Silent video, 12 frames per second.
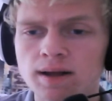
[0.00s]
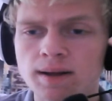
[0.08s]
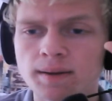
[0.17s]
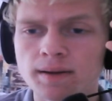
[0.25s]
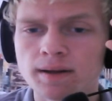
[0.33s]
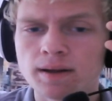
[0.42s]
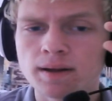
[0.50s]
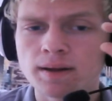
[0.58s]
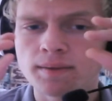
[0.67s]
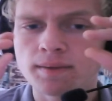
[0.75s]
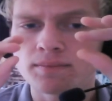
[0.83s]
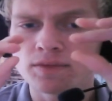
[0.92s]

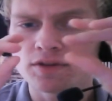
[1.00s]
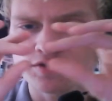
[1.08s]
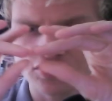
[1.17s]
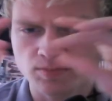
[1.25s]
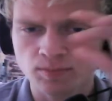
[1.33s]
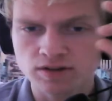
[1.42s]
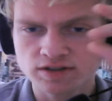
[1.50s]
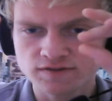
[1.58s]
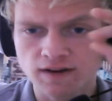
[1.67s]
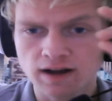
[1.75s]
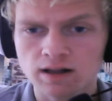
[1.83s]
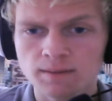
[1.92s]
the smallest
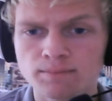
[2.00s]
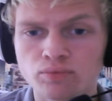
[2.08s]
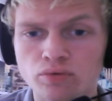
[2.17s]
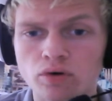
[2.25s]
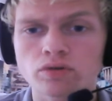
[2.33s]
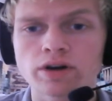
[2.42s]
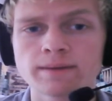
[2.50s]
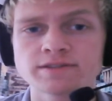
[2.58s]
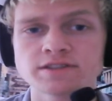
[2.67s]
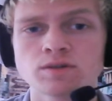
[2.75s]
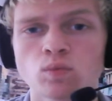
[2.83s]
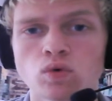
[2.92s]
file programs
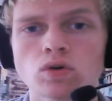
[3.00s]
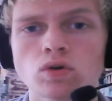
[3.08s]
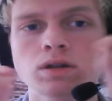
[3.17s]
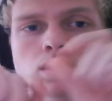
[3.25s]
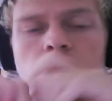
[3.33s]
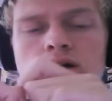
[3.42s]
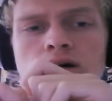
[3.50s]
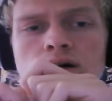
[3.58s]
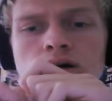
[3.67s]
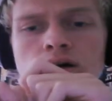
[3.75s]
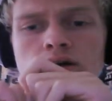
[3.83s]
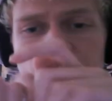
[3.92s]
in the world,
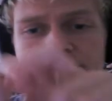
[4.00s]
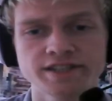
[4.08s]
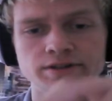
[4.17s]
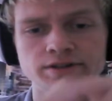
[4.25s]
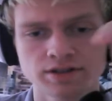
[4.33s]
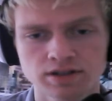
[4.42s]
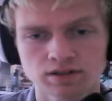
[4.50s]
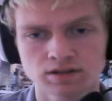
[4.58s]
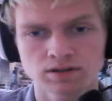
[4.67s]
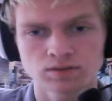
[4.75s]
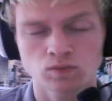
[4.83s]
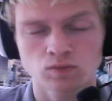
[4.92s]
considering
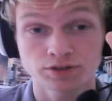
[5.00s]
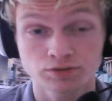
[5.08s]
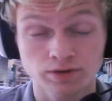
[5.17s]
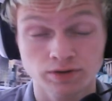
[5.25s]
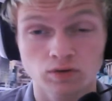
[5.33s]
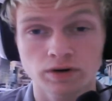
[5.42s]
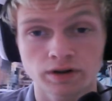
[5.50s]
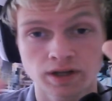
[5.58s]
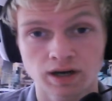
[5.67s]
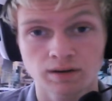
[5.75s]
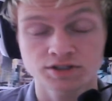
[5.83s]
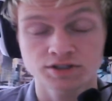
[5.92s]
what you record and
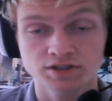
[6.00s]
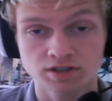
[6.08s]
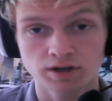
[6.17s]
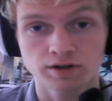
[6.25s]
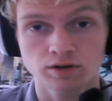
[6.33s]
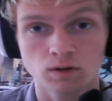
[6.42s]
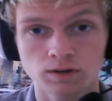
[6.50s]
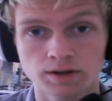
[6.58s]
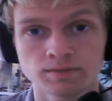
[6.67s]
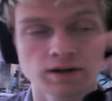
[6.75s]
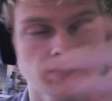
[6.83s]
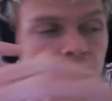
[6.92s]
how much quality,
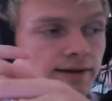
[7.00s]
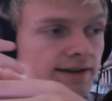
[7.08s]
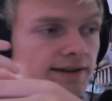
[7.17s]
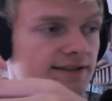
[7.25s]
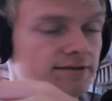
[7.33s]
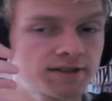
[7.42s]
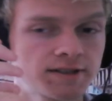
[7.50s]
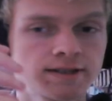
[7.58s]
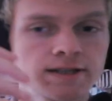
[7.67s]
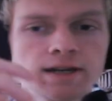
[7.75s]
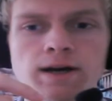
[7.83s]
etc., etc.